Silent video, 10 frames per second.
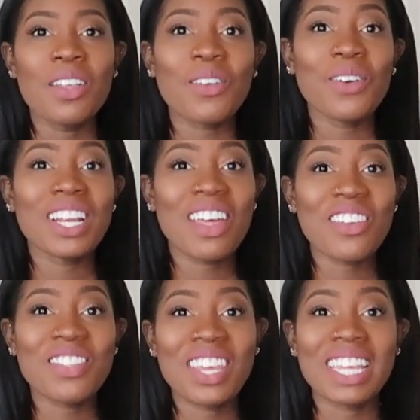So
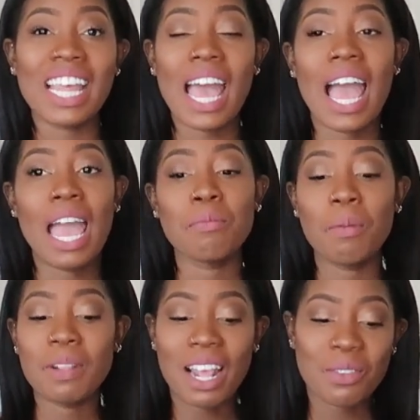another thing that I'm
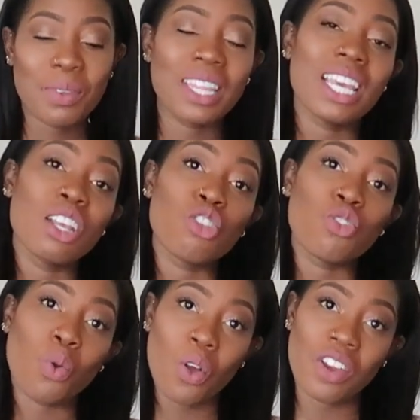obsessed with is
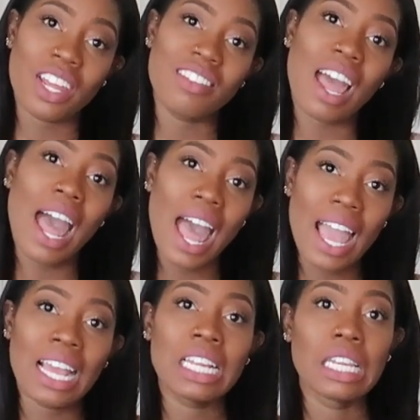storage.
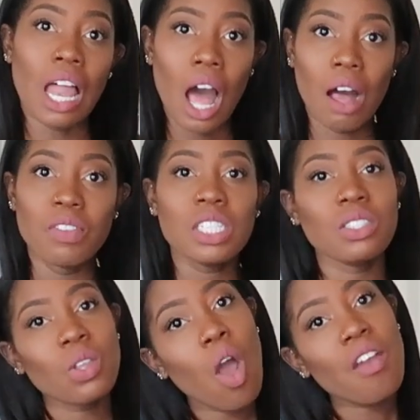I love
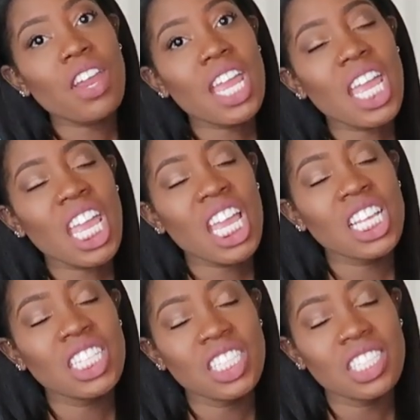
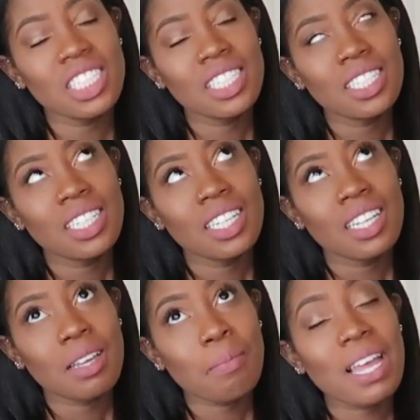storage.
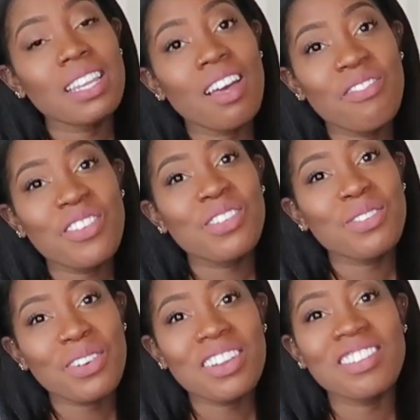My love for
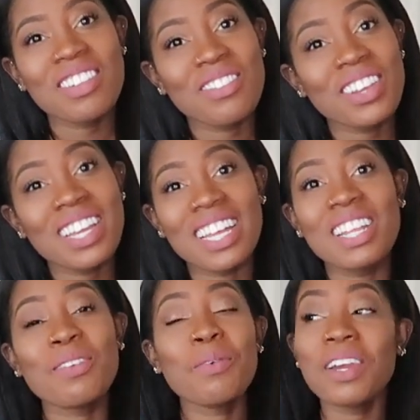storage is real.
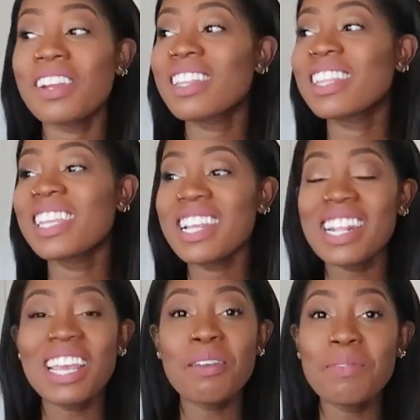It's weird. The things
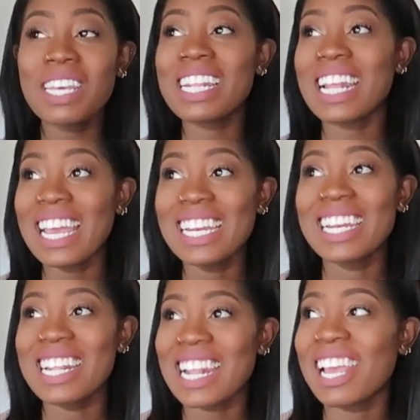that get me
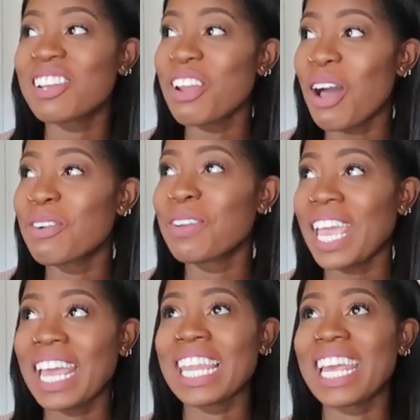excited is like not
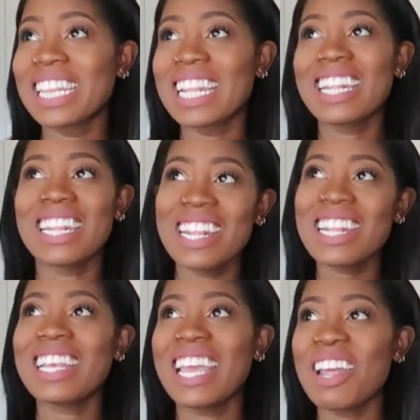okay. Like this
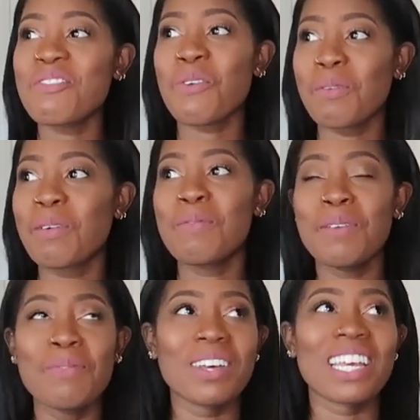is getting normal
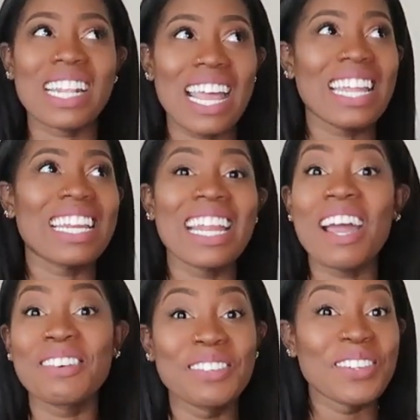people excited.
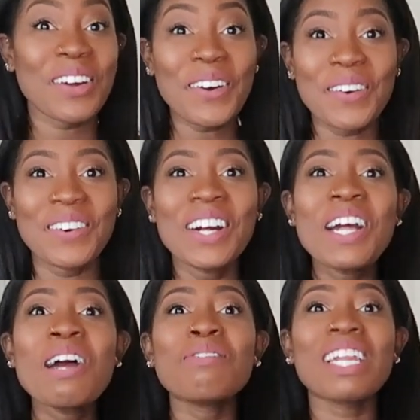I don't know.
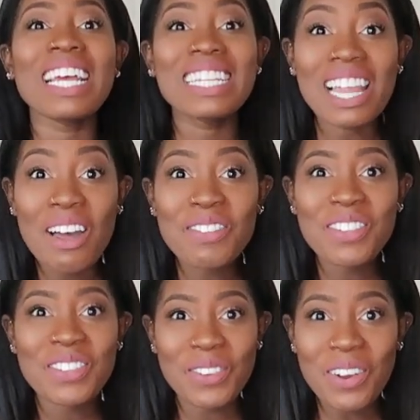But I
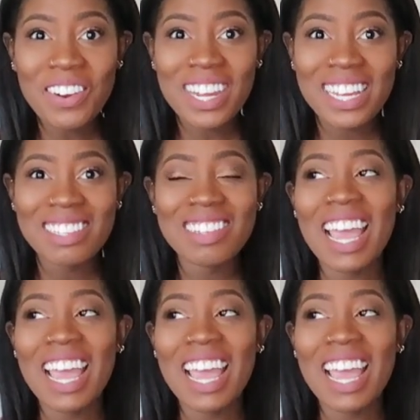love storage.